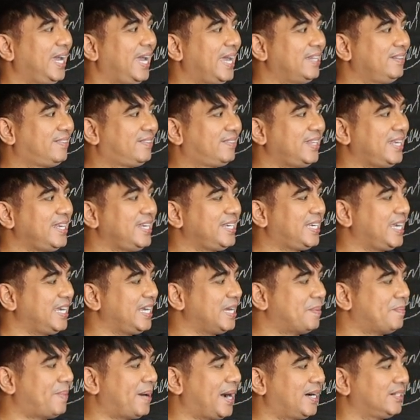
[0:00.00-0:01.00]
and
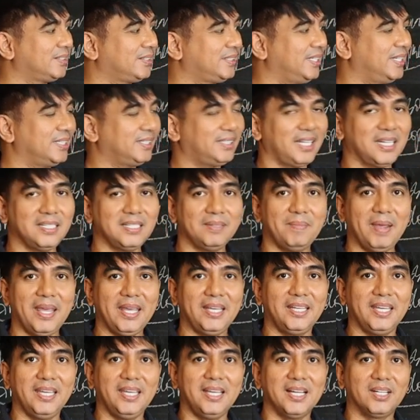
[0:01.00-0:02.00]
thinking about it and
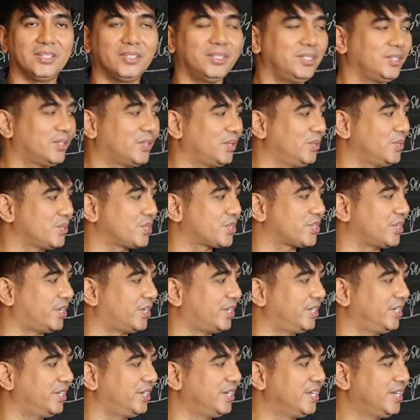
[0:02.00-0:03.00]
making a
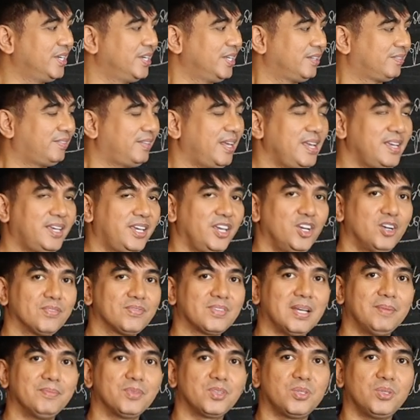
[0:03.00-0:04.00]
conclusion, thinking of
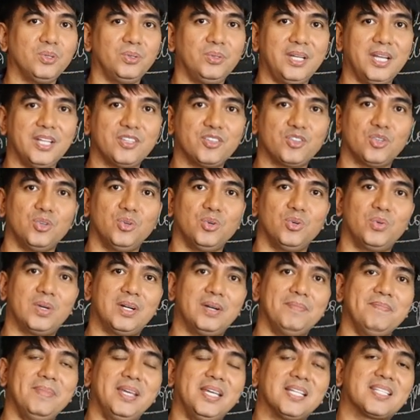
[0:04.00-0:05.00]
some students who
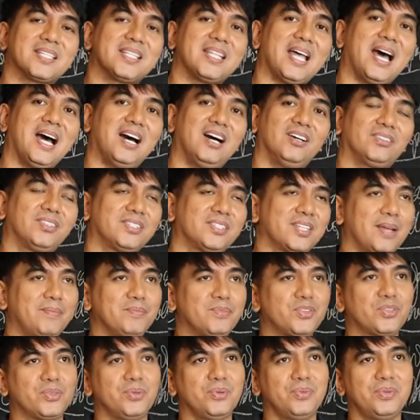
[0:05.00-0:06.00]
were missed out,
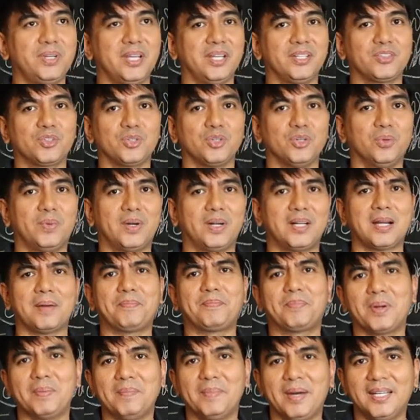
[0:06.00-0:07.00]
some students who were
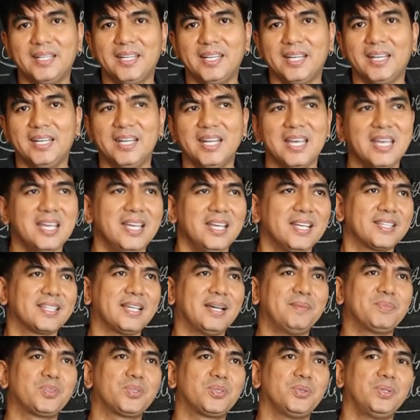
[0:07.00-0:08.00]
reprimanded,
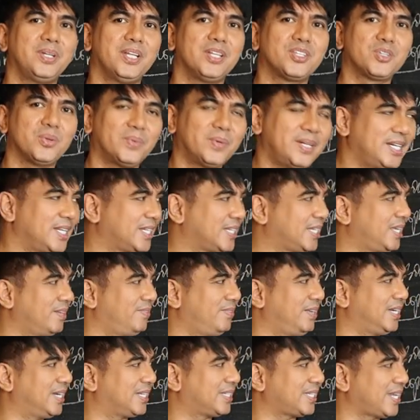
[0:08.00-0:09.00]
some students who were not
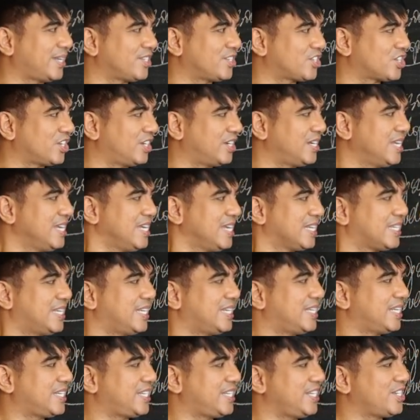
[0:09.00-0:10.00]
giving attention.
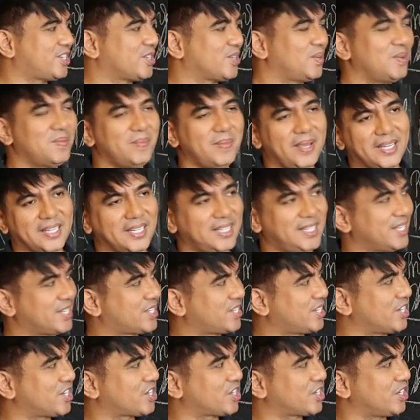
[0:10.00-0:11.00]
Then the teacher will make a
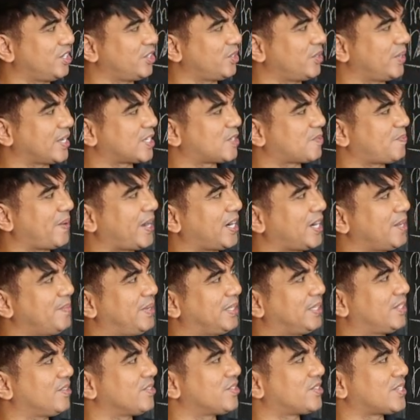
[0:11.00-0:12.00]
decision to
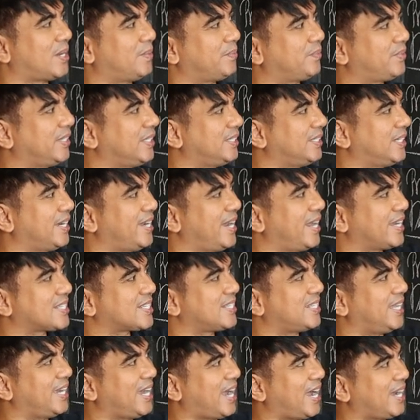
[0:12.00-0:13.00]
experiment on something. The
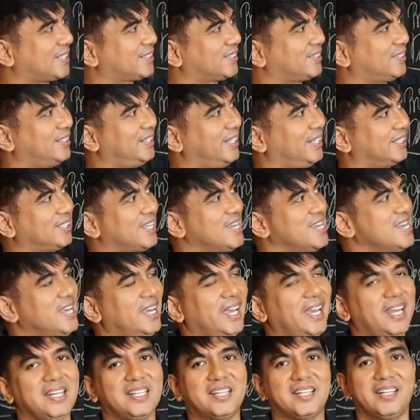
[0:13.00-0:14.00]
next day, act on it
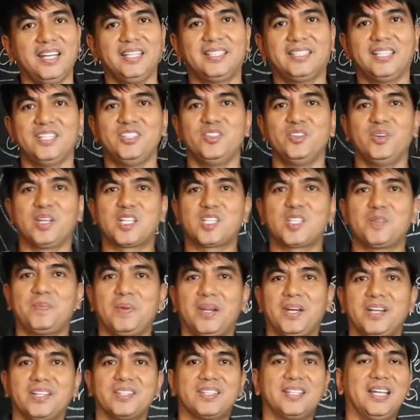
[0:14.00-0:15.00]
and create a new
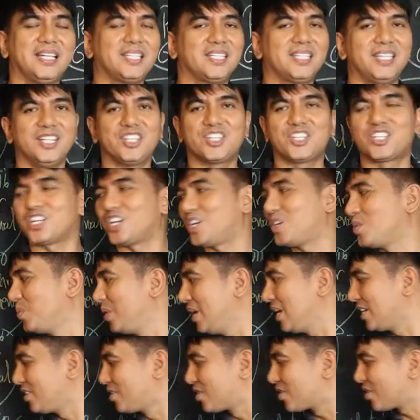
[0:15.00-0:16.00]
experience. That teacher
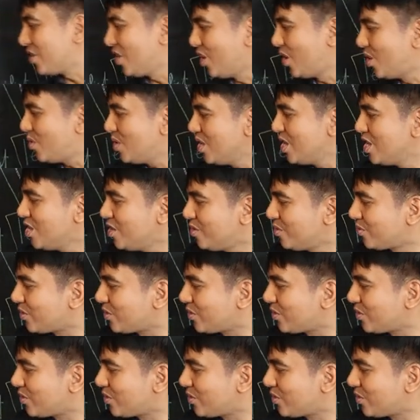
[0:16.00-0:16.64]
will grow